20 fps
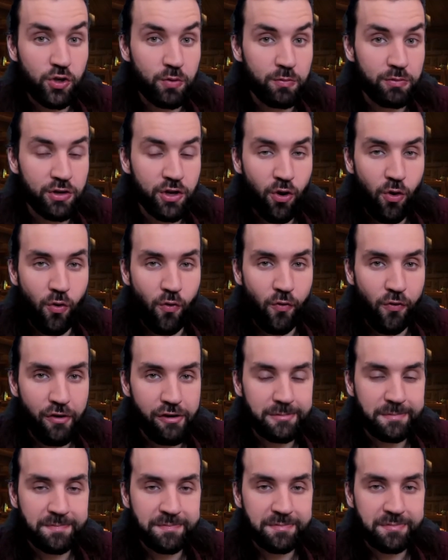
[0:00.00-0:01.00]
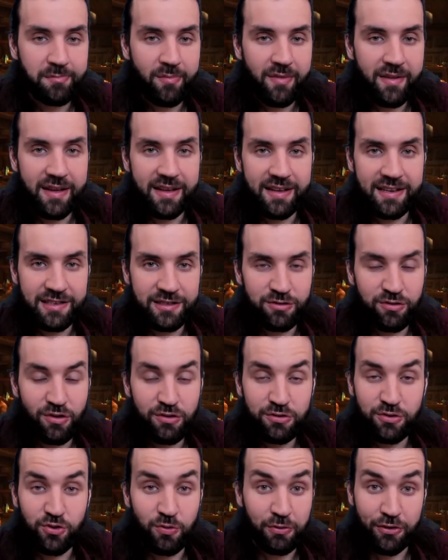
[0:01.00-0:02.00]
human growth is
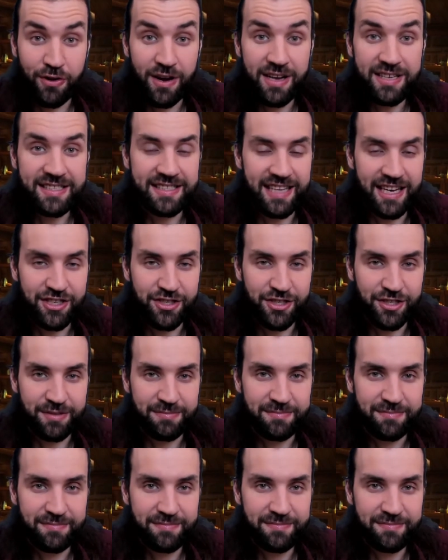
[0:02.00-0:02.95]
lost to procrastination.